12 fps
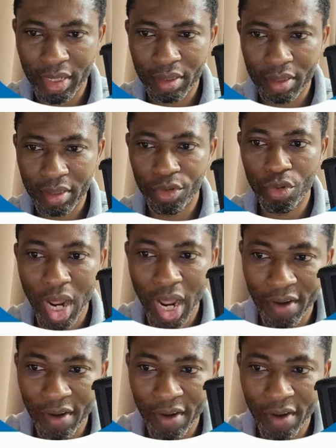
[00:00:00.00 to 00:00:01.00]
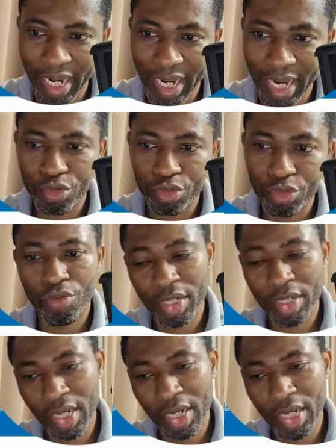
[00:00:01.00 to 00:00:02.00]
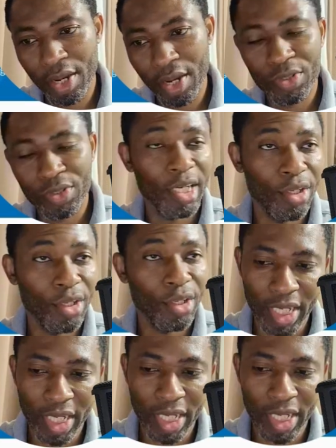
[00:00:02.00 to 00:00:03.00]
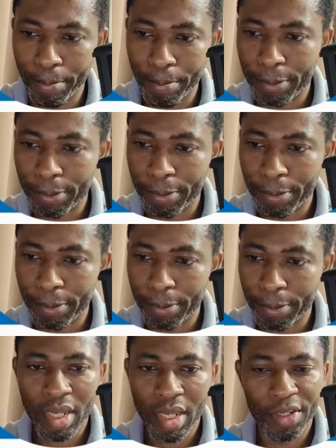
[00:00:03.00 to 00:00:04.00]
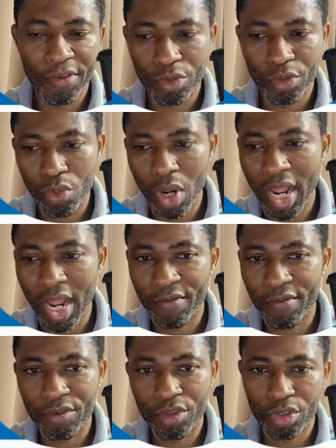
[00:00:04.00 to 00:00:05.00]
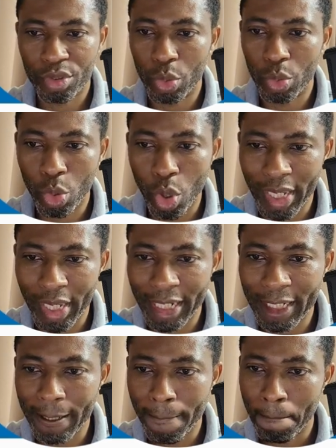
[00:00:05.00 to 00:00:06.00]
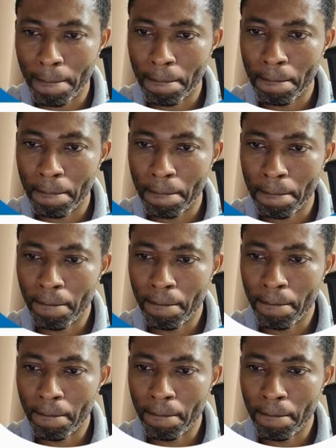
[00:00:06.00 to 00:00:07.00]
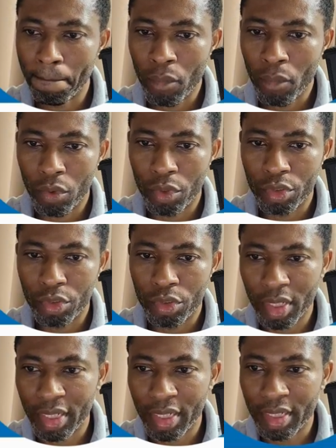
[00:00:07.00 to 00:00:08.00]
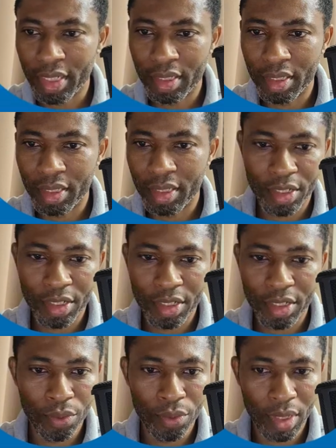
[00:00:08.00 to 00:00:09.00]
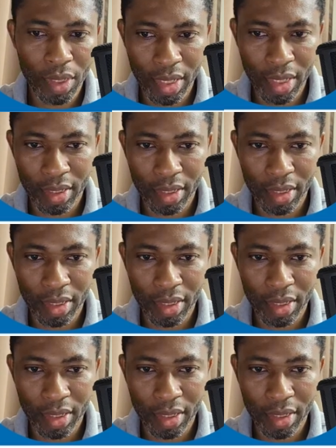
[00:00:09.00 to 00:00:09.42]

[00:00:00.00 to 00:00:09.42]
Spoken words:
If you don't have an account, you create an account and a username. And if you do have, just log in. Once you log in, it takes you here.